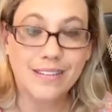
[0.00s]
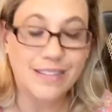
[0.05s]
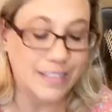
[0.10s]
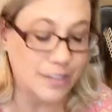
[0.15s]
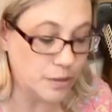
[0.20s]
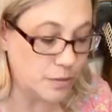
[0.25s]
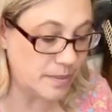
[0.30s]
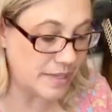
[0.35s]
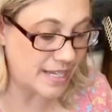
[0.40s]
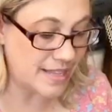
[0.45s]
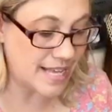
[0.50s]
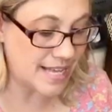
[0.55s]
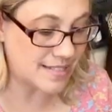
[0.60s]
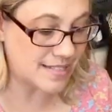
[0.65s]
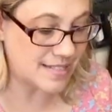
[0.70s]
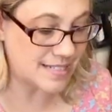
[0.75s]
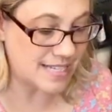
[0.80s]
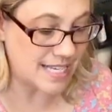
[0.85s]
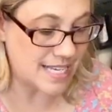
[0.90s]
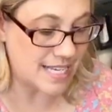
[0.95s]
little bit of that
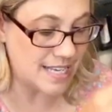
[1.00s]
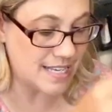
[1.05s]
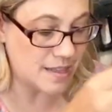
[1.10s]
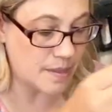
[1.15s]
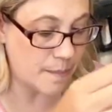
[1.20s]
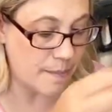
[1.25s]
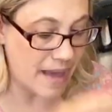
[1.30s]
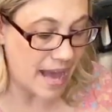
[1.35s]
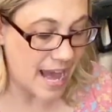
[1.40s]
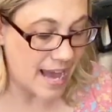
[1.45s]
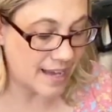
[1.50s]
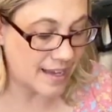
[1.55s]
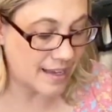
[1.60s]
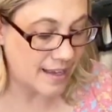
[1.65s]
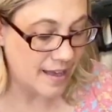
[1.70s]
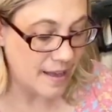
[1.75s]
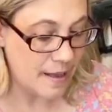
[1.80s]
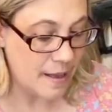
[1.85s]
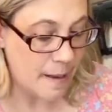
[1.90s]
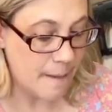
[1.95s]
sticky in the back.
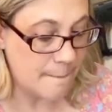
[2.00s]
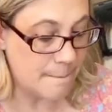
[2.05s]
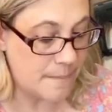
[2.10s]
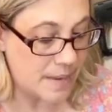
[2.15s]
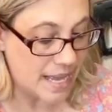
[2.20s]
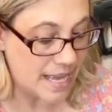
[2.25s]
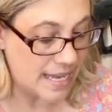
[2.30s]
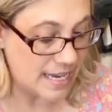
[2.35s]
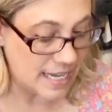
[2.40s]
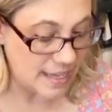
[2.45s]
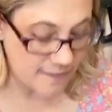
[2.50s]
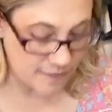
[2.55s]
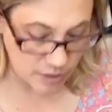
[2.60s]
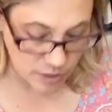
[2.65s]
But if